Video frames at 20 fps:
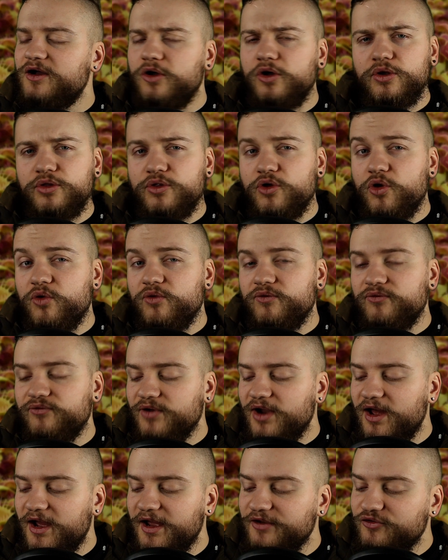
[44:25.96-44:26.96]
Although
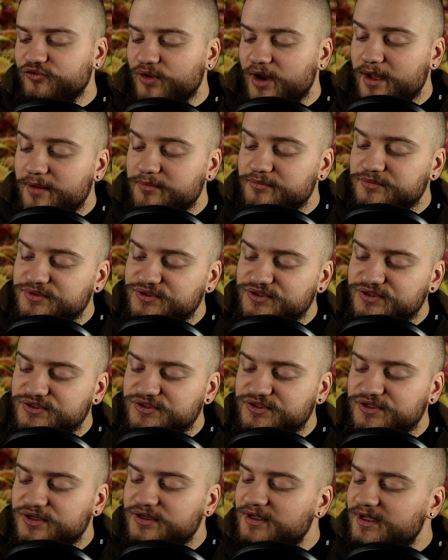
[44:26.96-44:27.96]

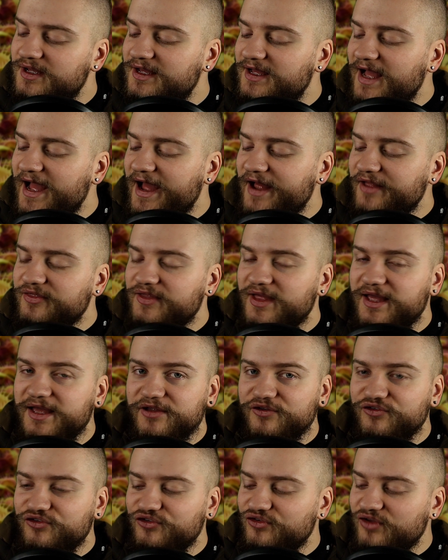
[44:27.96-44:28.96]
flytraps and
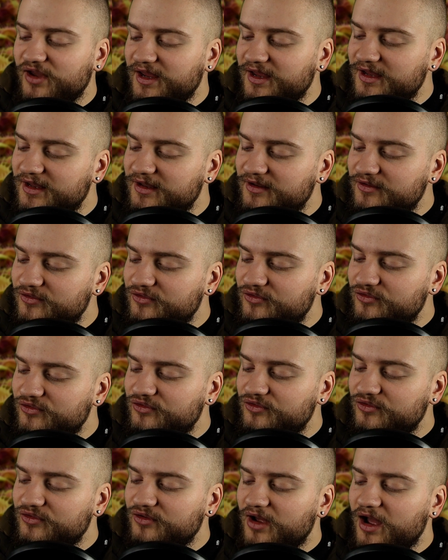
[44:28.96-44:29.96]
their
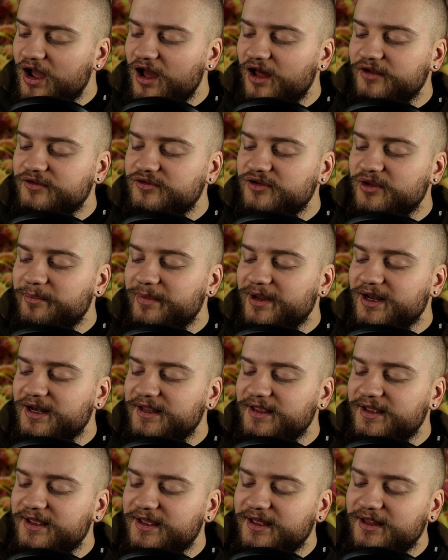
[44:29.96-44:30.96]
seeds are
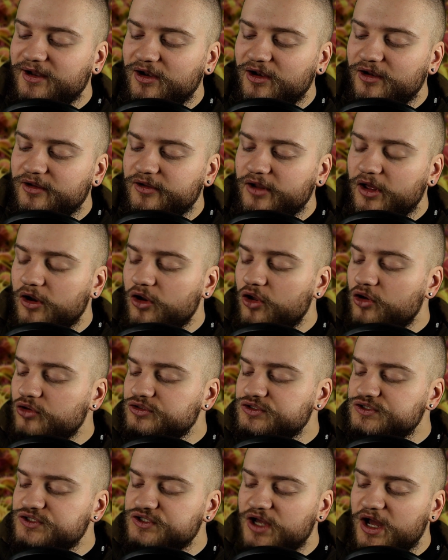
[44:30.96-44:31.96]
typically killed
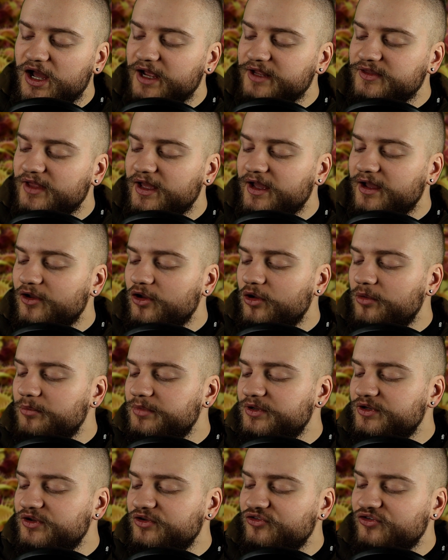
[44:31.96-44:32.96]
alongside their
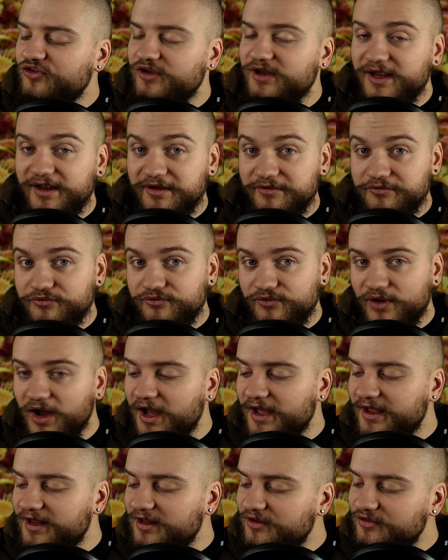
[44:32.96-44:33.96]
competition in
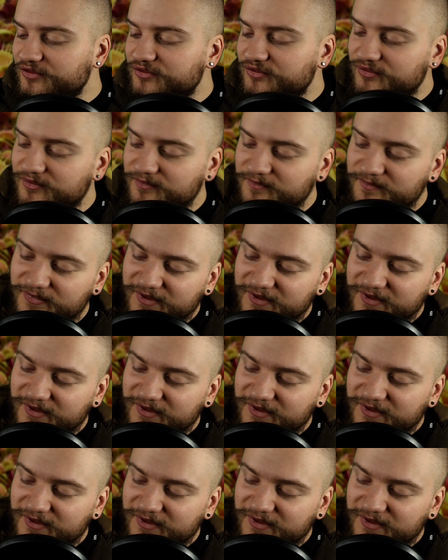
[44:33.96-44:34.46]
fires,